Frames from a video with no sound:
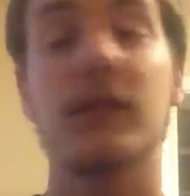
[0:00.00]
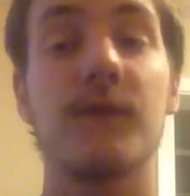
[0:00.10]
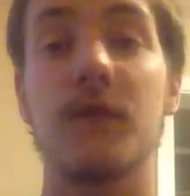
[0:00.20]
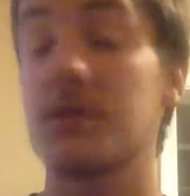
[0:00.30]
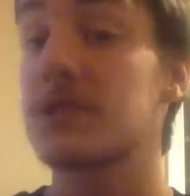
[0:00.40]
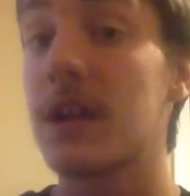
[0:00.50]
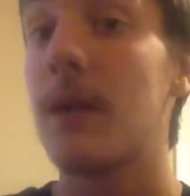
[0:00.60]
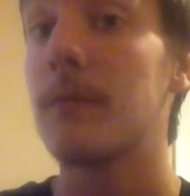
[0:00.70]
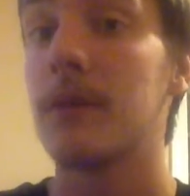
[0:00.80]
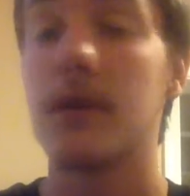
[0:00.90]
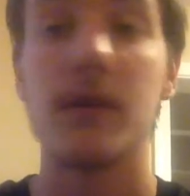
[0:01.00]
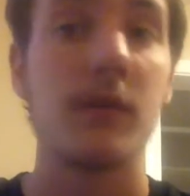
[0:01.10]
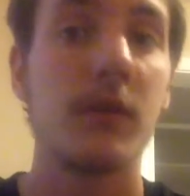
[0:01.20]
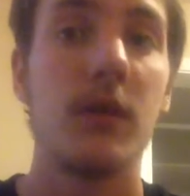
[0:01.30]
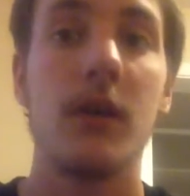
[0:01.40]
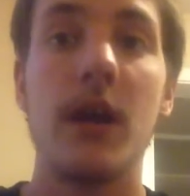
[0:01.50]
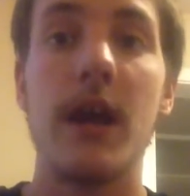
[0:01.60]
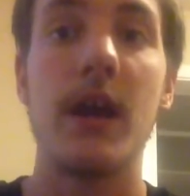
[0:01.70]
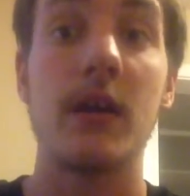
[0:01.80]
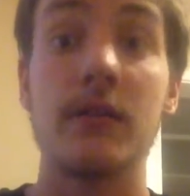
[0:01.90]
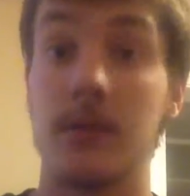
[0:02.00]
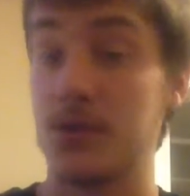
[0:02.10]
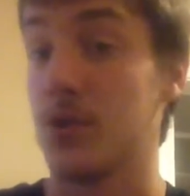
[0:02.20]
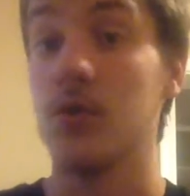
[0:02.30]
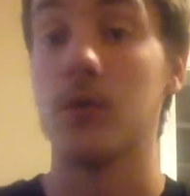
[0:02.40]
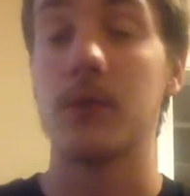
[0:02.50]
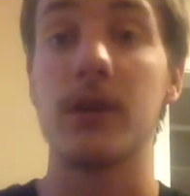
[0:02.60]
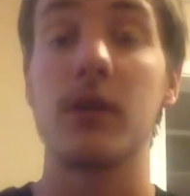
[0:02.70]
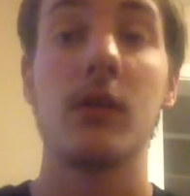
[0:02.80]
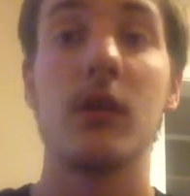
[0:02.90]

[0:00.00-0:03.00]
their first album done, and they were touring,